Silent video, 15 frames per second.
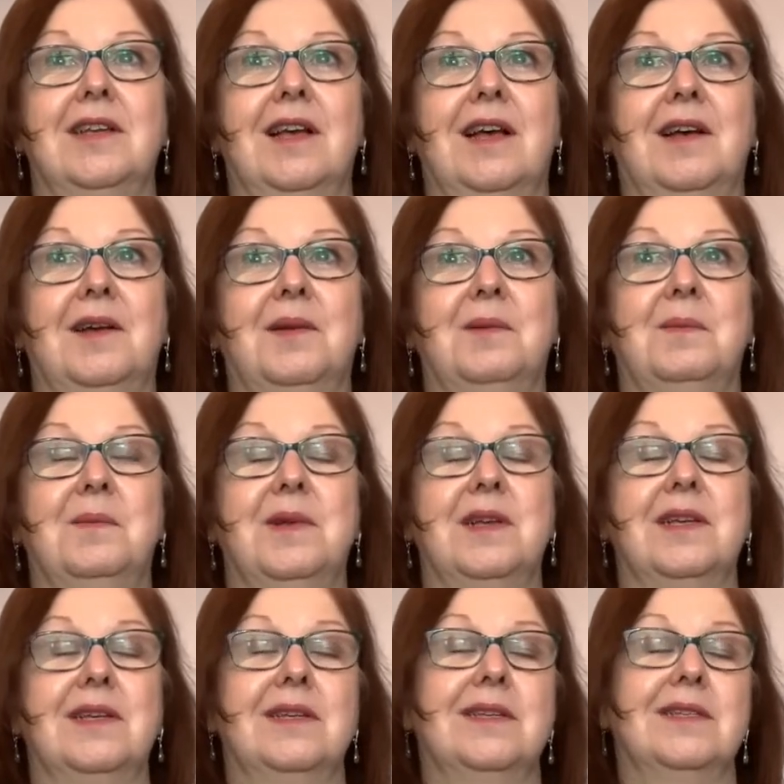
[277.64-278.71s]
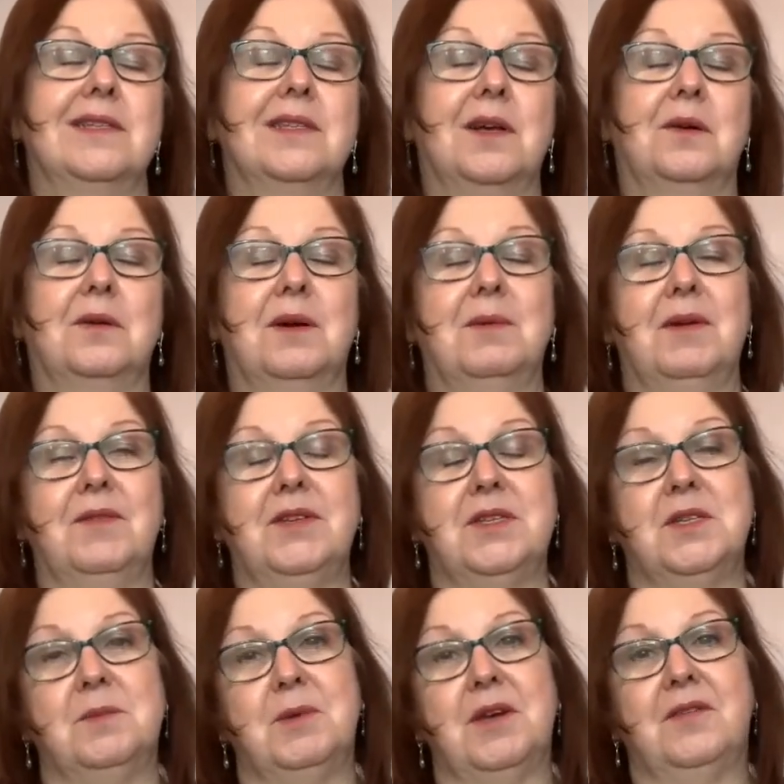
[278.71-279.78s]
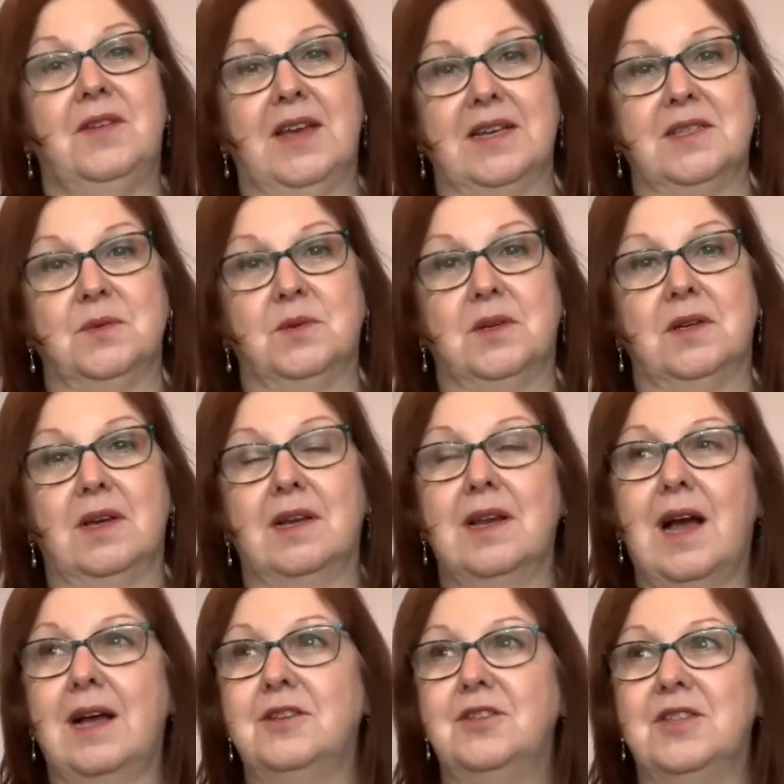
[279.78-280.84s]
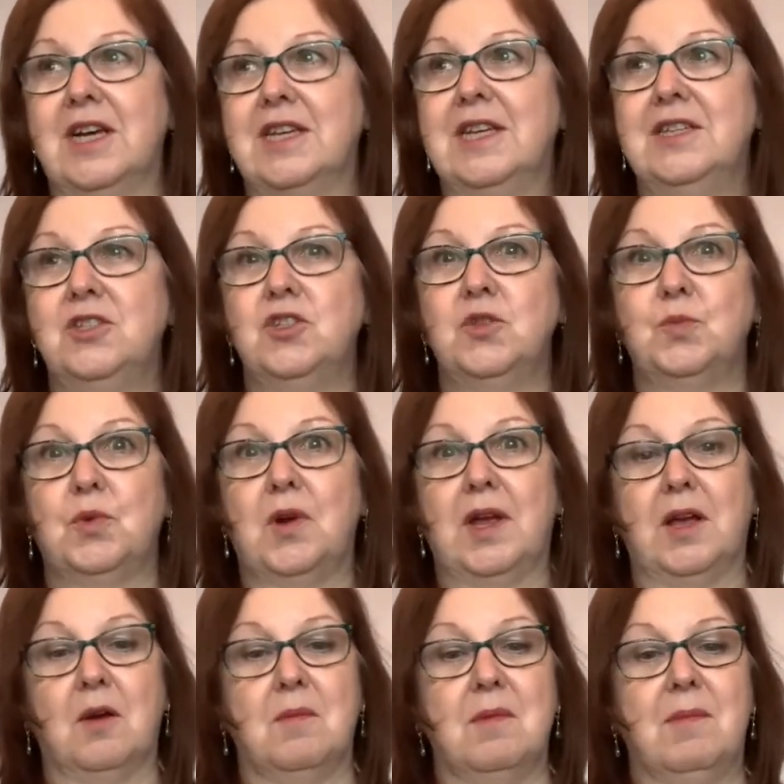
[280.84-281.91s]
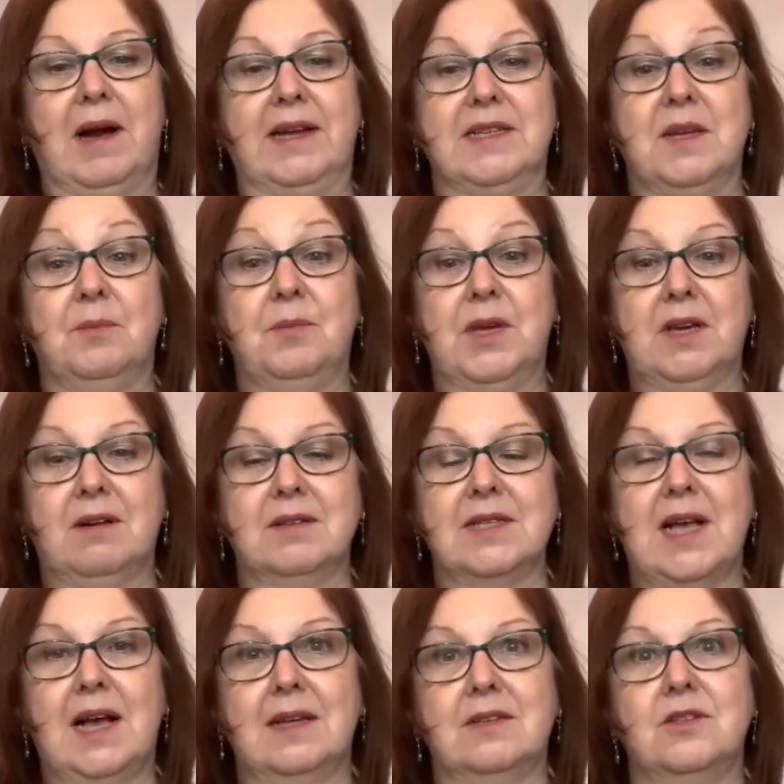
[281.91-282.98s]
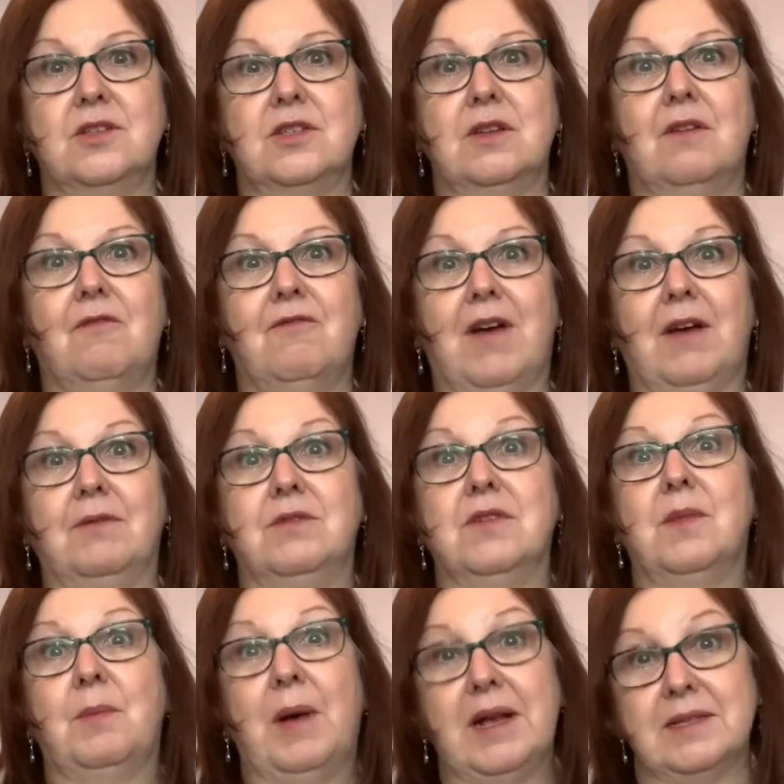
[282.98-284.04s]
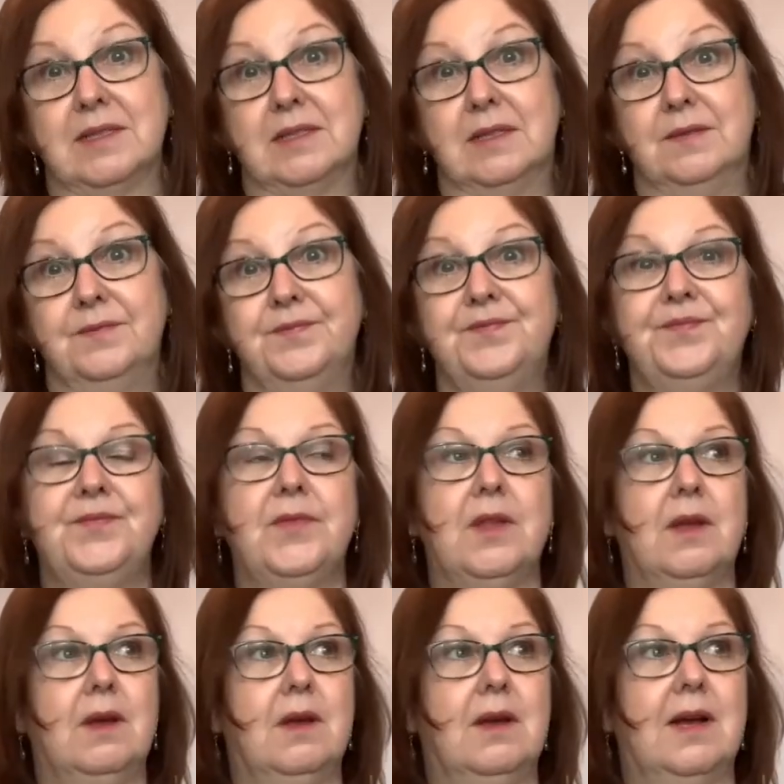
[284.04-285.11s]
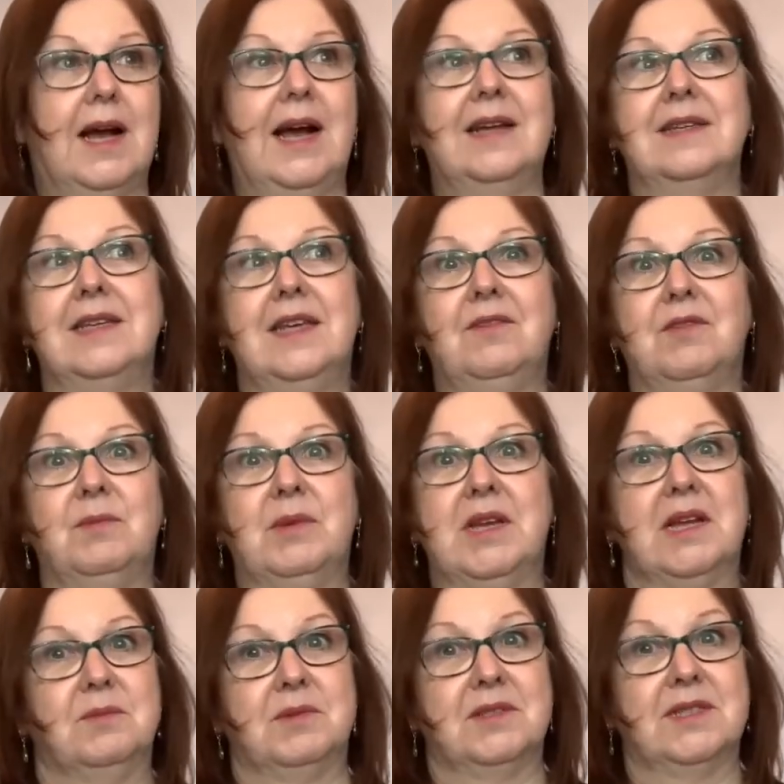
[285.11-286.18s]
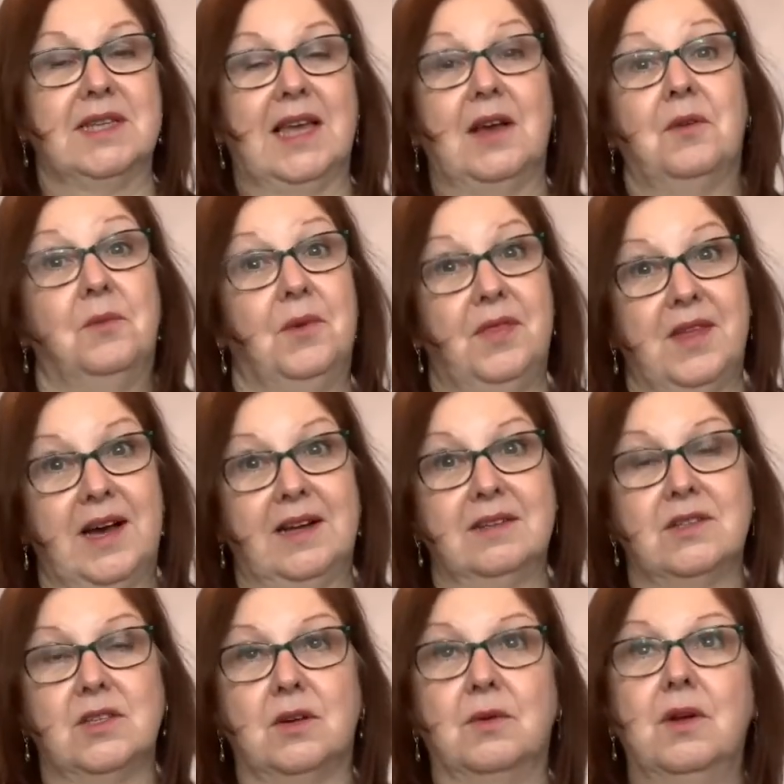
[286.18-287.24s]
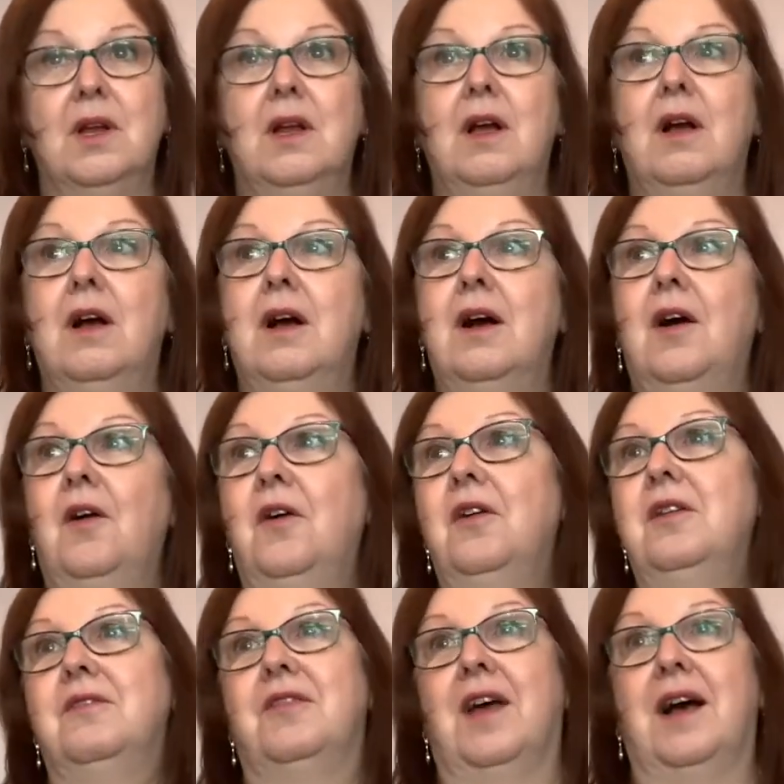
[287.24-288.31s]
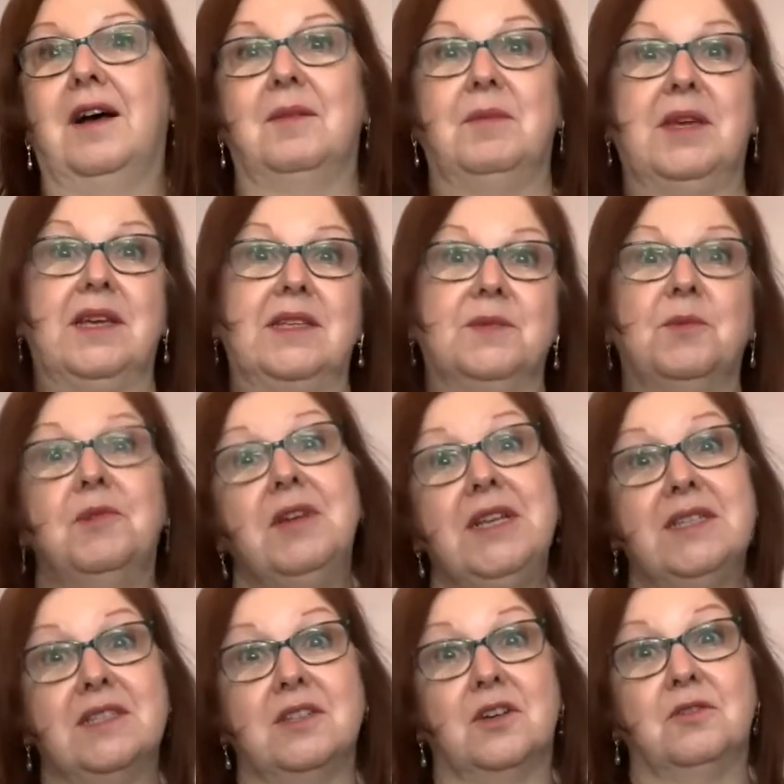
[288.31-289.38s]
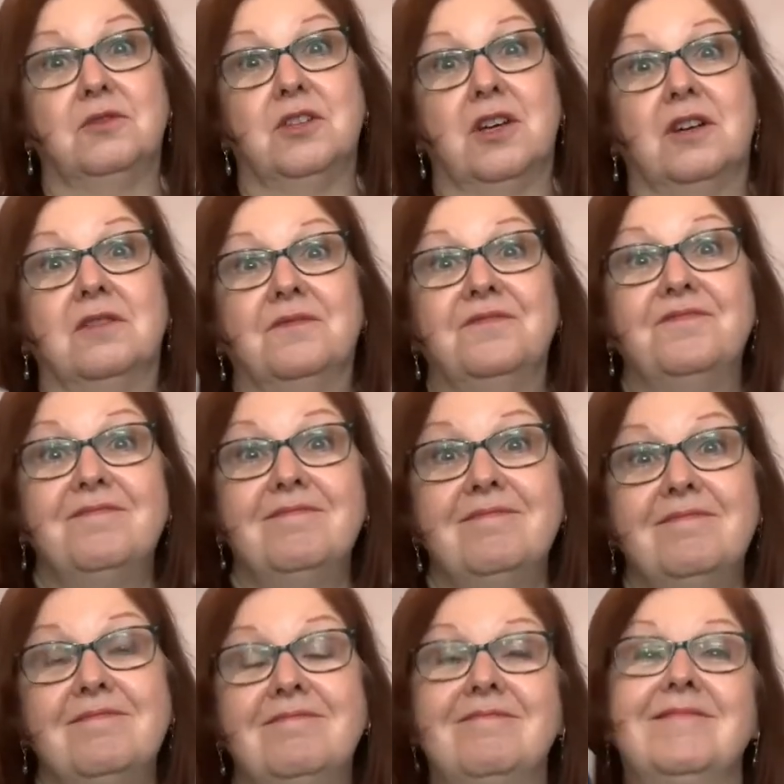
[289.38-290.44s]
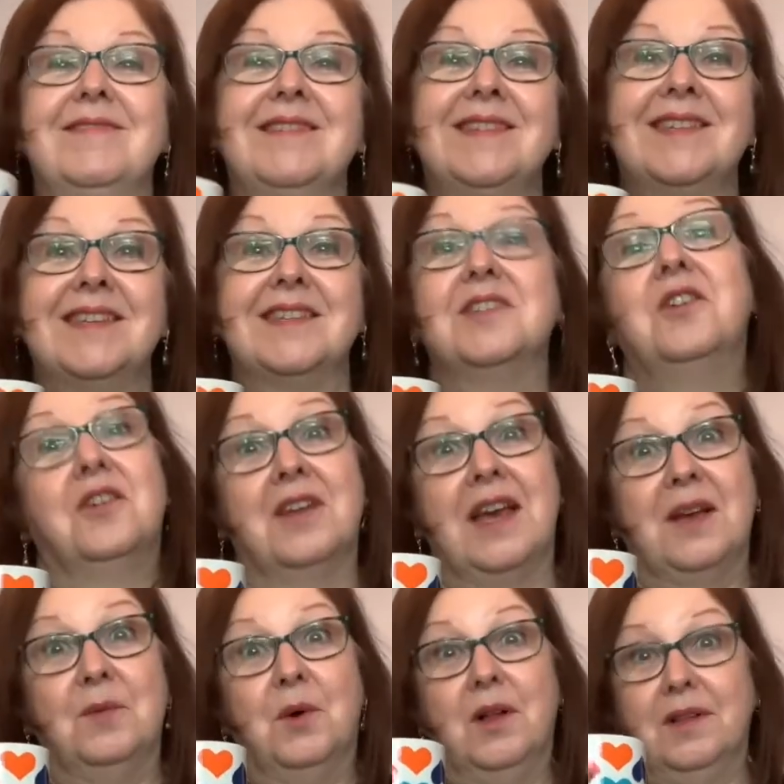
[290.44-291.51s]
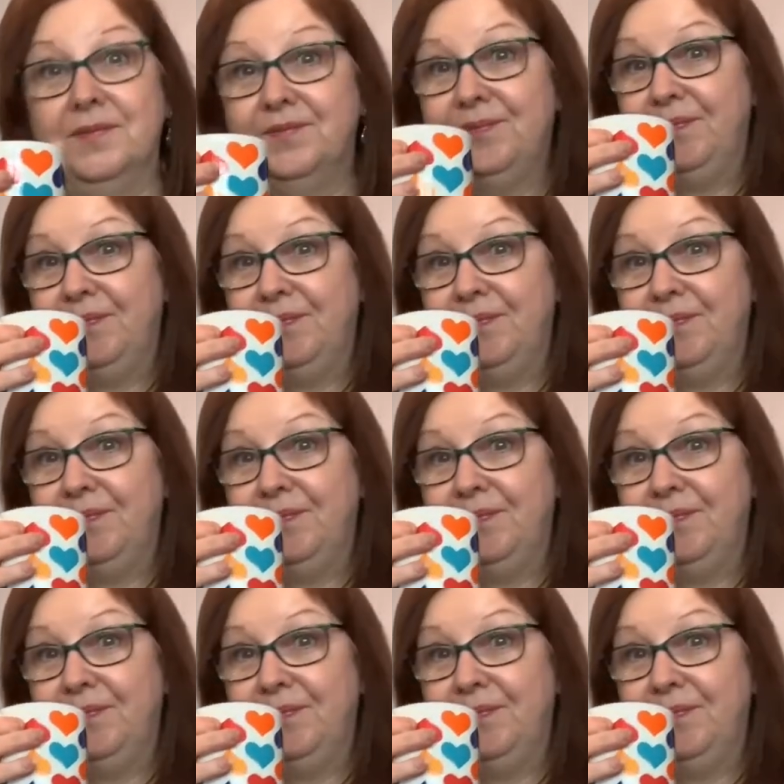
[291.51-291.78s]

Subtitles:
So I'm having to do a bit of guesswork, and that is just preying on my mind. And because I hadn't found a pattern, I hadn't even been able to get on with that. So all of that means Marie's sewjo has gone AWOL.